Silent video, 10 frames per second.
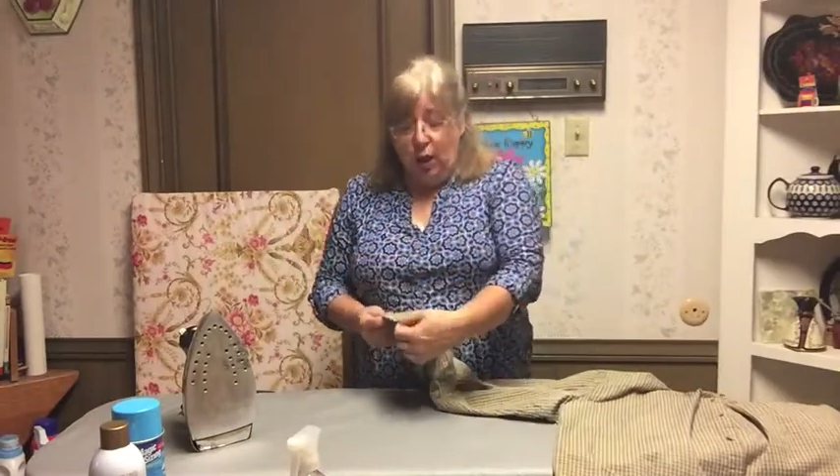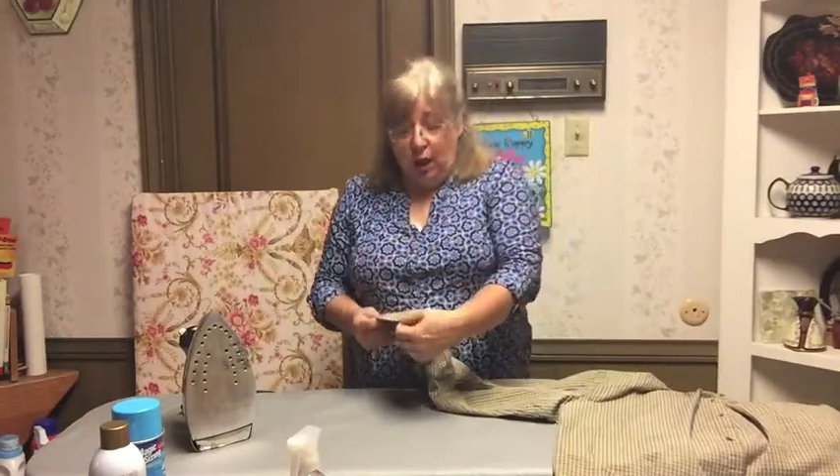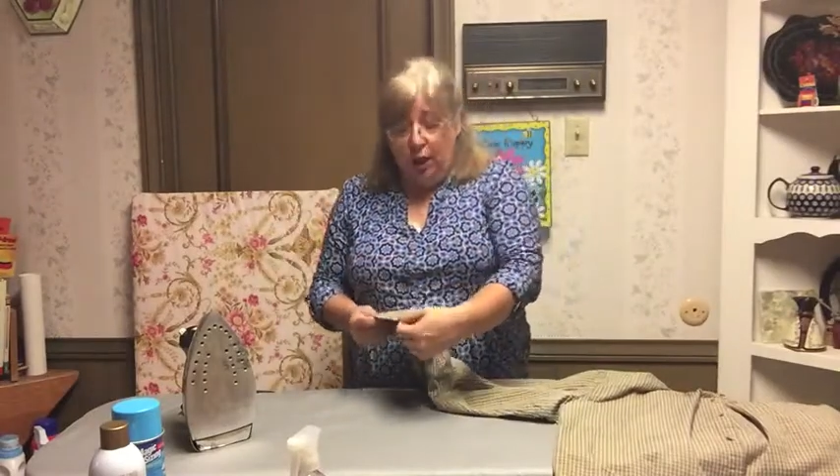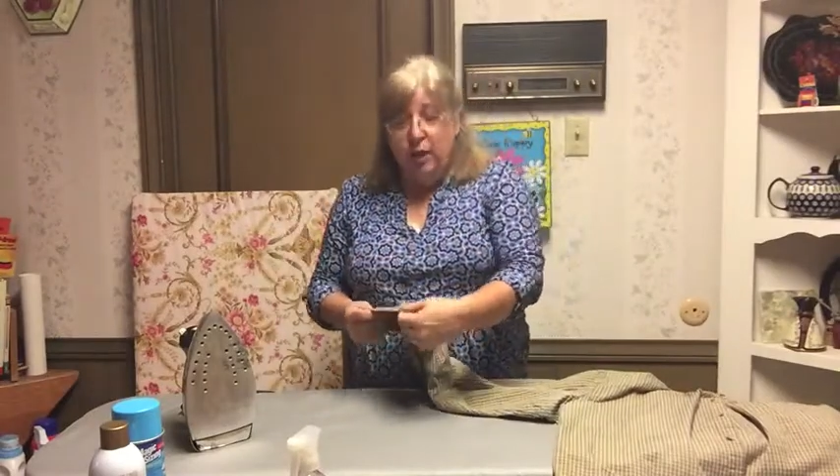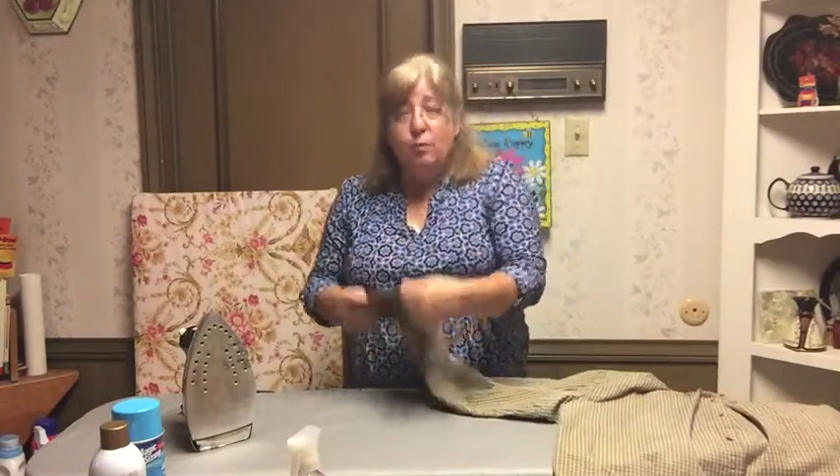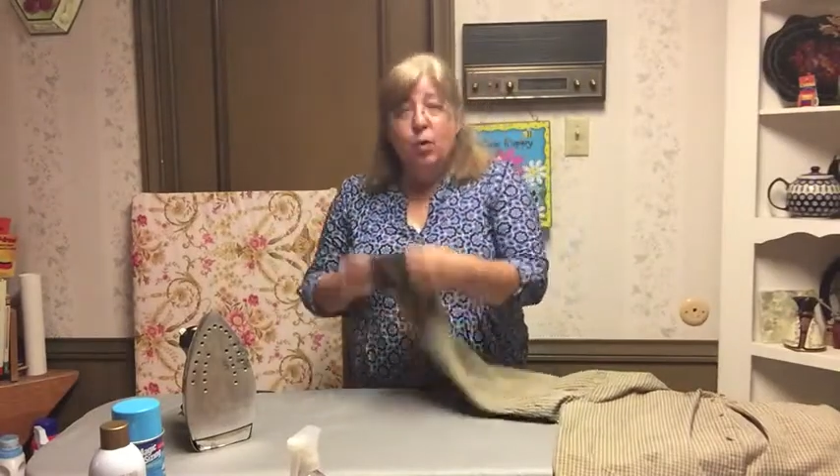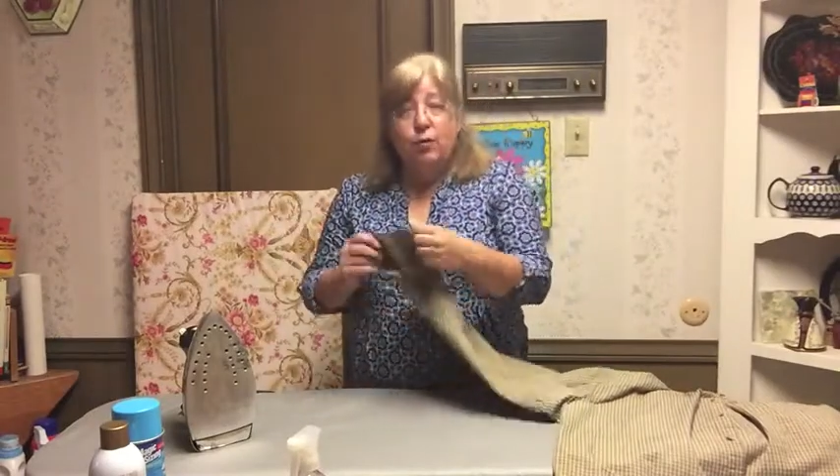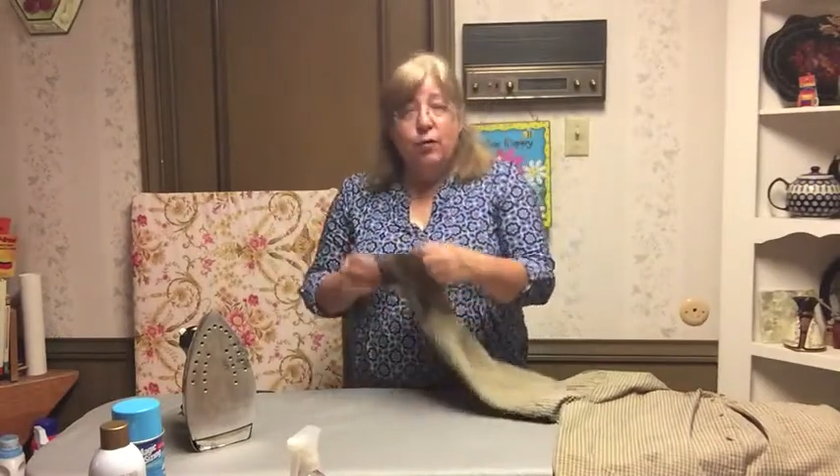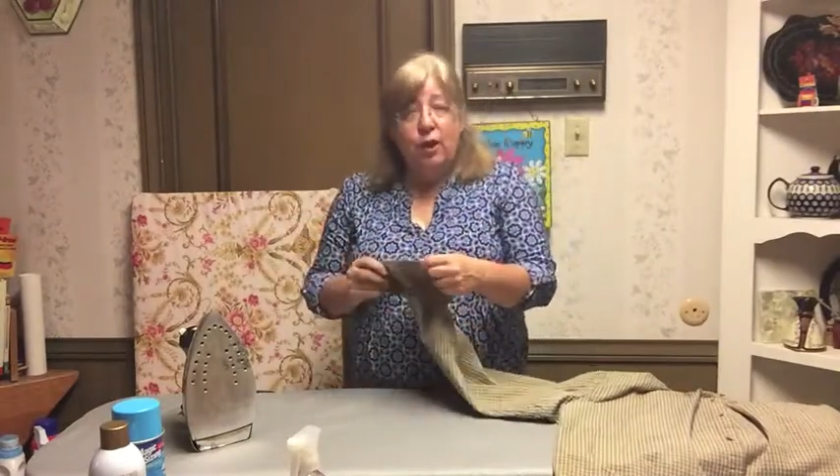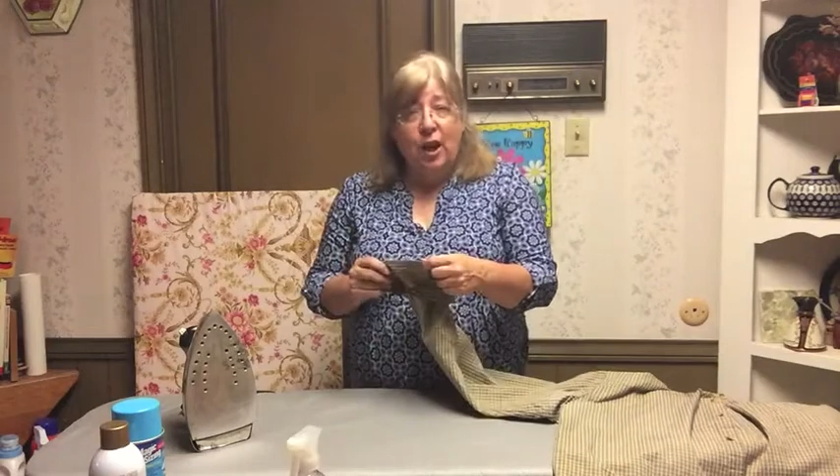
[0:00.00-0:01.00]
ironing board
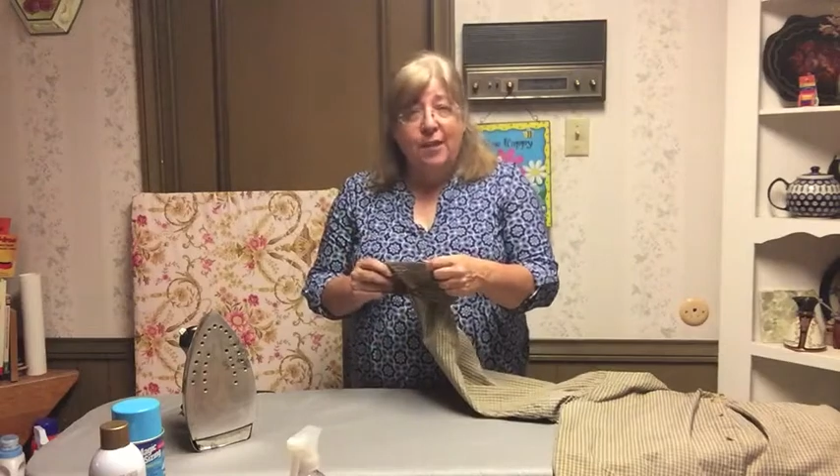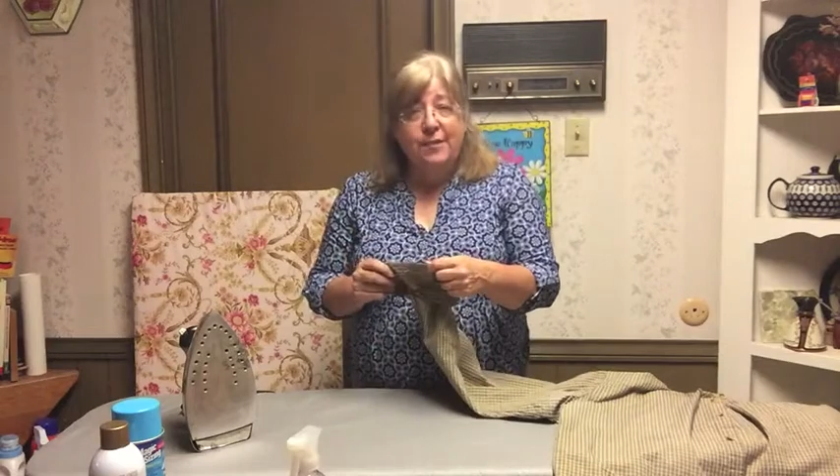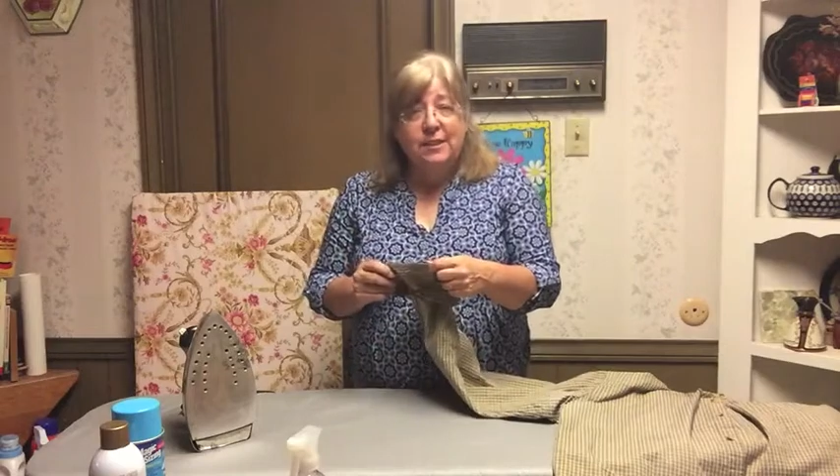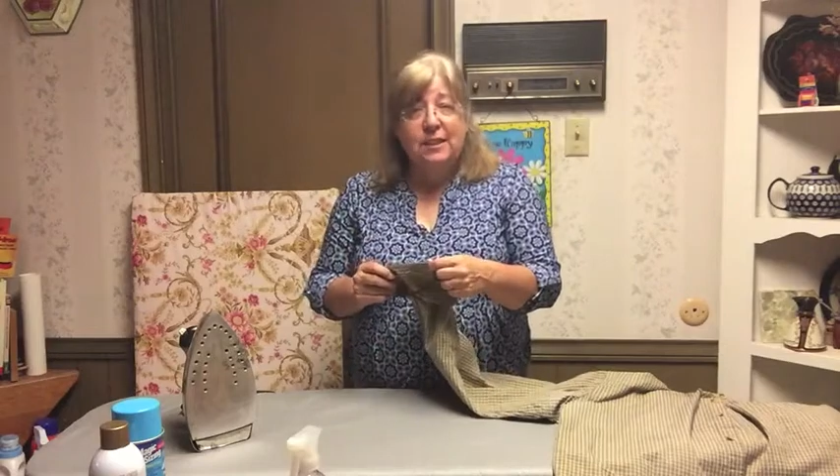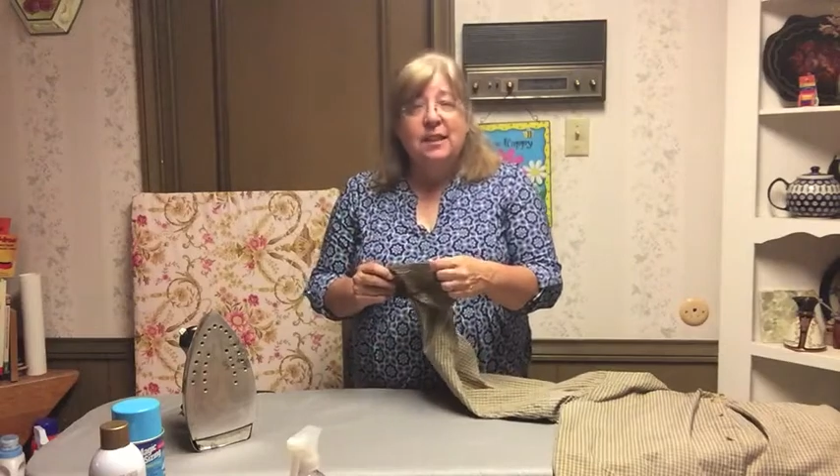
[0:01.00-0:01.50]
for cuffs